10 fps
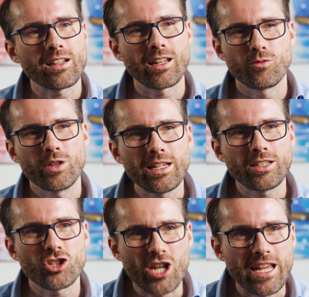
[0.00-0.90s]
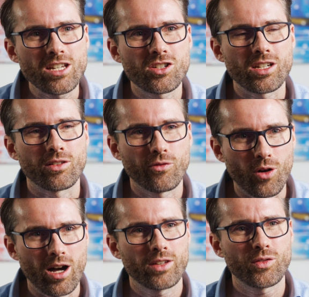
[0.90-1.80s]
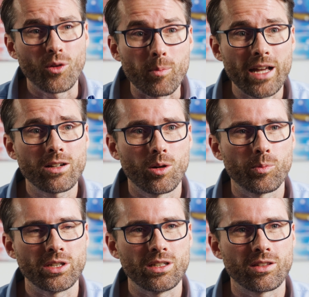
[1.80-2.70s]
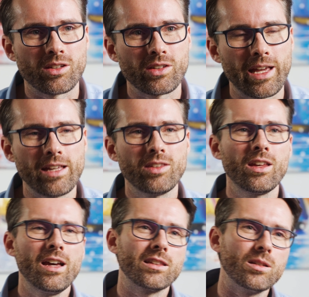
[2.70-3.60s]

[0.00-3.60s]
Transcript: that really changed it for us, for my company in this case. The